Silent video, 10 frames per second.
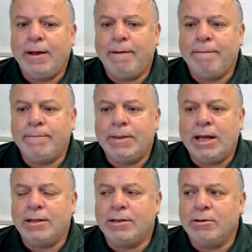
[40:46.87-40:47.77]
And
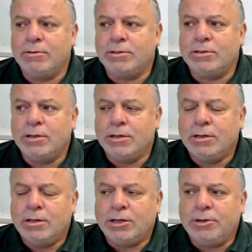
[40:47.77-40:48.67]
those
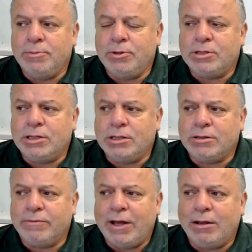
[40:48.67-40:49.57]

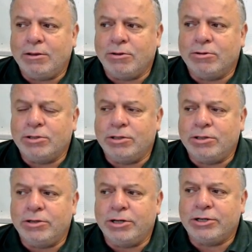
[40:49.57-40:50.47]
communities have held on to
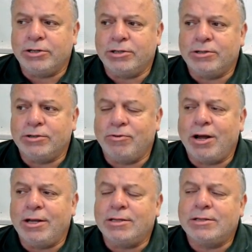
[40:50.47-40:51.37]
traditions and
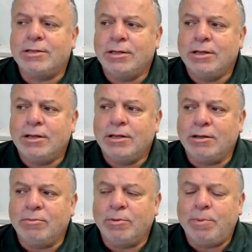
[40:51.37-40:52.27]
rights
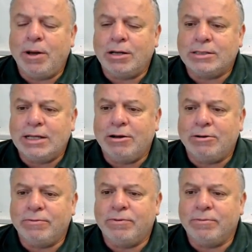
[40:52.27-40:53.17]
that were passed
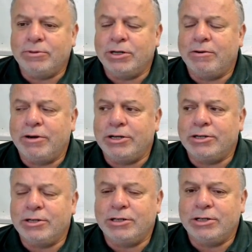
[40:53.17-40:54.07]
down from
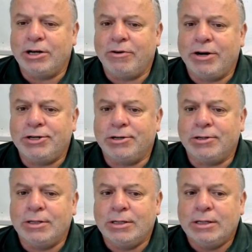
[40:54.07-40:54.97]
generation to
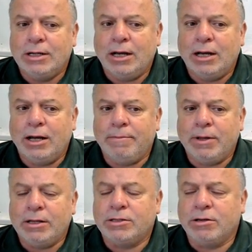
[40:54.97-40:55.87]
generation.
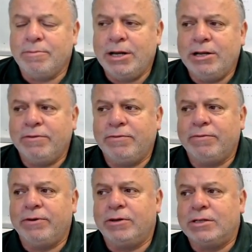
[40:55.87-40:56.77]
And so many of
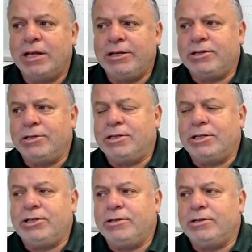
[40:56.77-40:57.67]
the First Nations
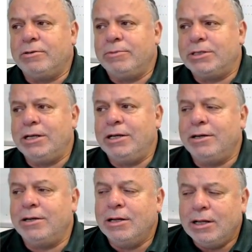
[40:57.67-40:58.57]
issues that we see
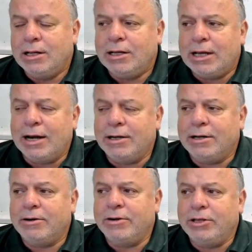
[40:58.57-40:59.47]
in
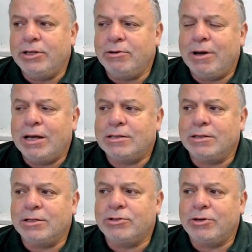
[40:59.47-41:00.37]
Canada and the
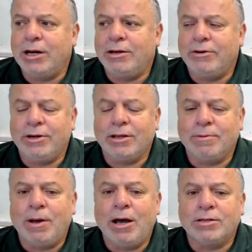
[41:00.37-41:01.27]
US and Australia and
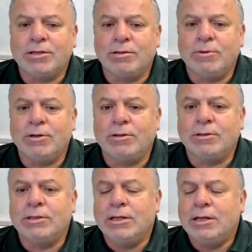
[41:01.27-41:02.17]
other parts of the
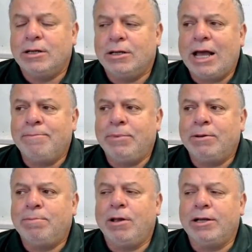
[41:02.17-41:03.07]
world can
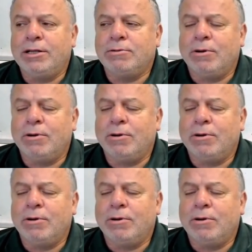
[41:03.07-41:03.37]
be applied